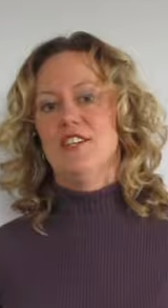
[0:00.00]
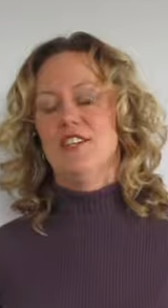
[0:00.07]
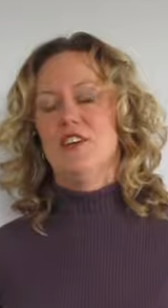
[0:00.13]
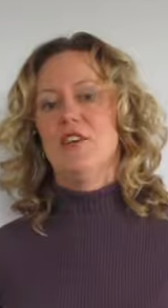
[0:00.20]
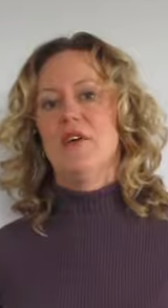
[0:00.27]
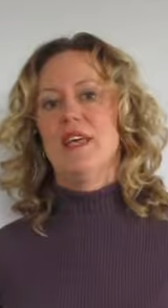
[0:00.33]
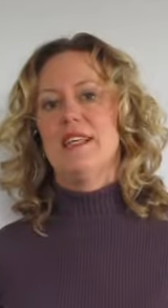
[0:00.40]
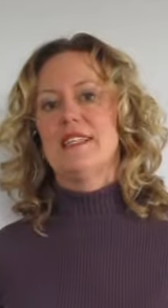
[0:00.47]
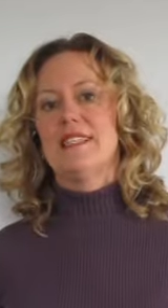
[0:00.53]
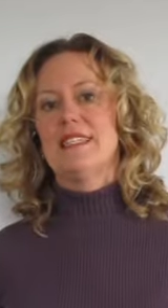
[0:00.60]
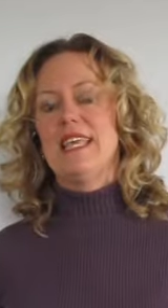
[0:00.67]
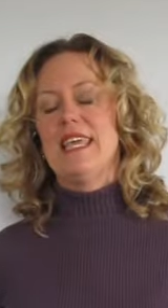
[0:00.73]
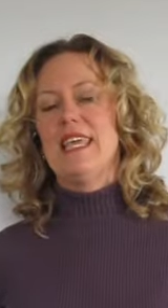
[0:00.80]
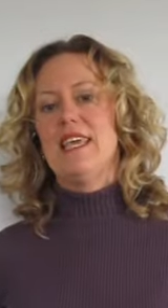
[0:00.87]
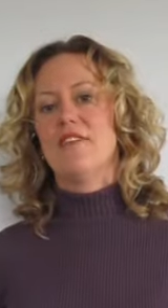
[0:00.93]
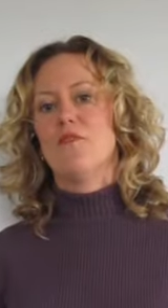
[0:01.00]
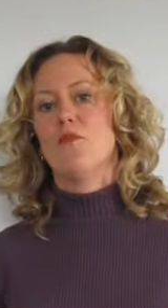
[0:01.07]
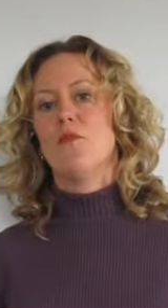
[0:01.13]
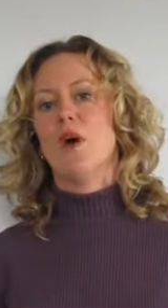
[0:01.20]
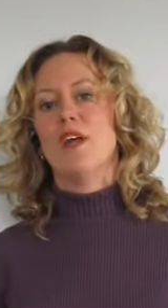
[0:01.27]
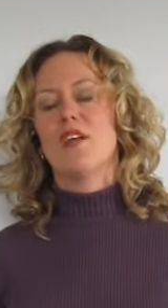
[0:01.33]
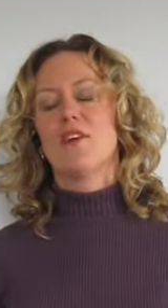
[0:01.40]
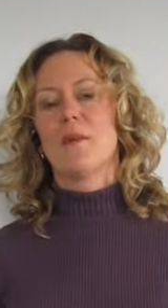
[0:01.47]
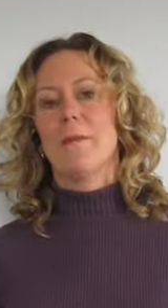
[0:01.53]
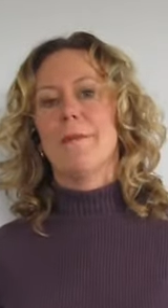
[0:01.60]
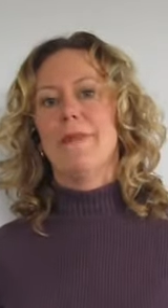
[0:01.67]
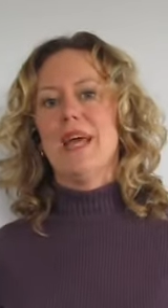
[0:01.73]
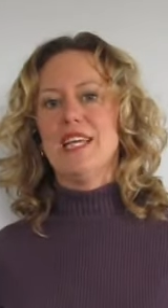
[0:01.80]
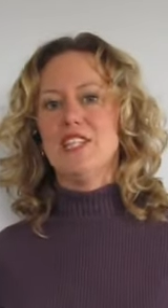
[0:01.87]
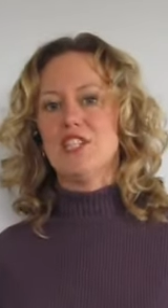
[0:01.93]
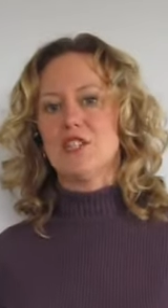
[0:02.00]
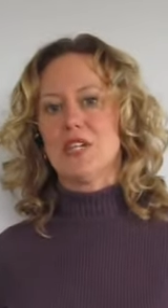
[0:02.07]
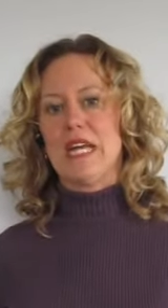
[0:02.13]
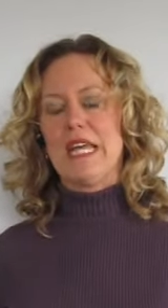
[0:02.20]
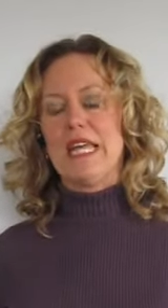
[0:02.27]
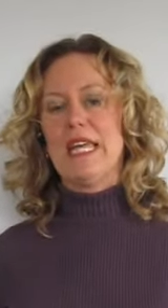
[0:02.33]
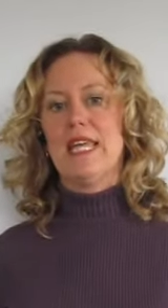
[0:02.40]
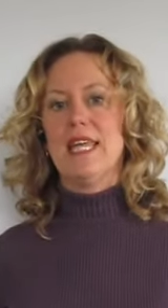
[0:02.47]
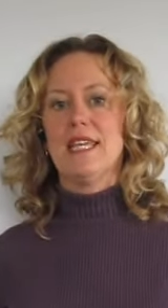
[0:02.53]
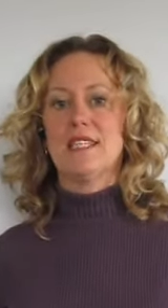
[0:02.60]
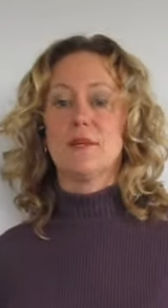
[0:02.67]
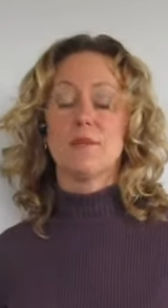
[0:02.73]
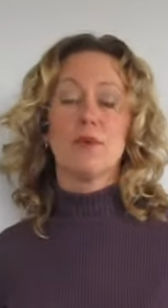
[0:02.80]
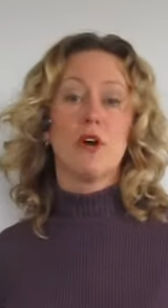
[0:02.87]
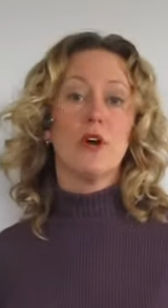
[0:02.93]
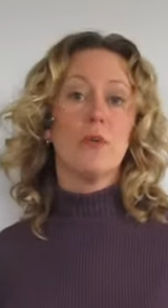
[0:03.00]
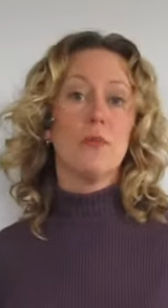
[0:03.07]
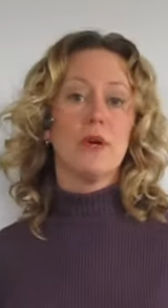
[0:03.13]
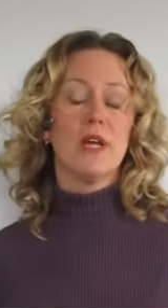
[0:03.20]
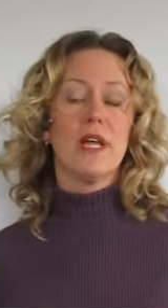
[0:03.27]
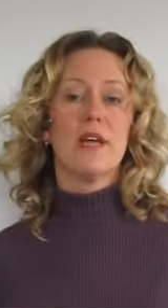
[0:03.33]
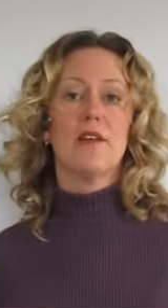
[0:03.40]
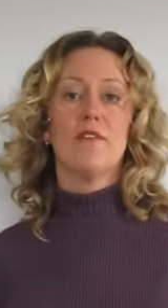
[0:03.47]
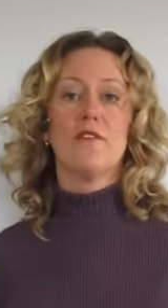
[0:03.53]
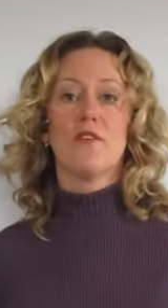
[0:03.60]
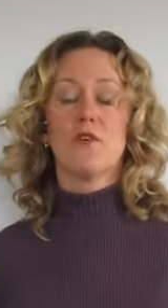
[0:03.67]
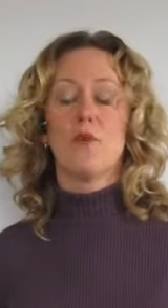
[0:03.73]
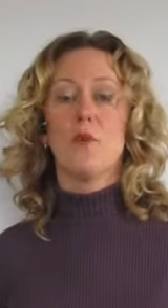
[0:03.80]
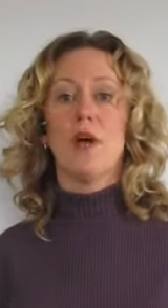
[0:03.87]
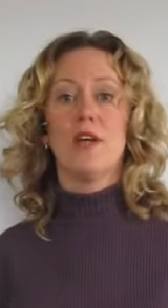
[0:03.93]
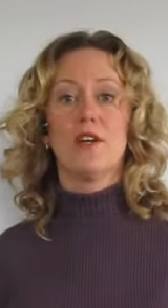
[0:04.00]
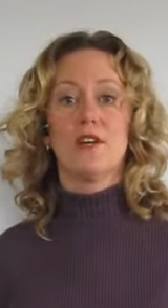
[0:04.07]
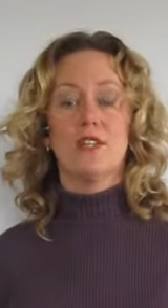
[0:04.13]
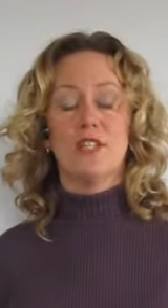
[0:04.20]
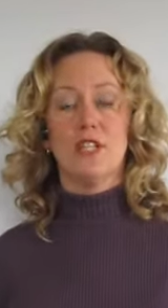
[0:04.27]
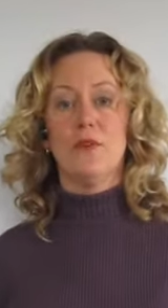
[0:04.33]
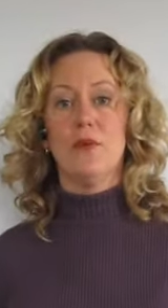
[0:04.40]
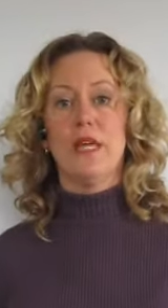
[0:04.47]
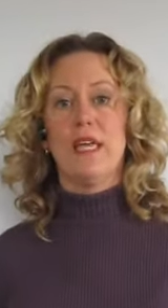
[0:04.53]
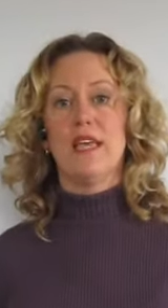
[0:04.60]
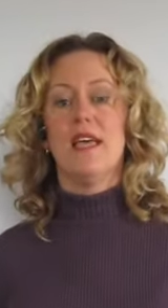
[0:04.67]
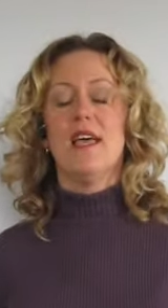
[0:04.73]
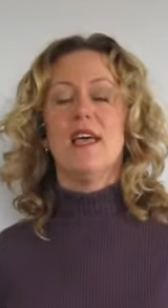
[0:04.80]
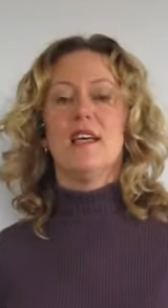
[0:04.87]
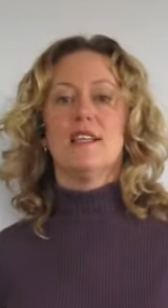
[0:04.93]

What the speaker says: do is see if what you're measuring is appropriate for what you're doing.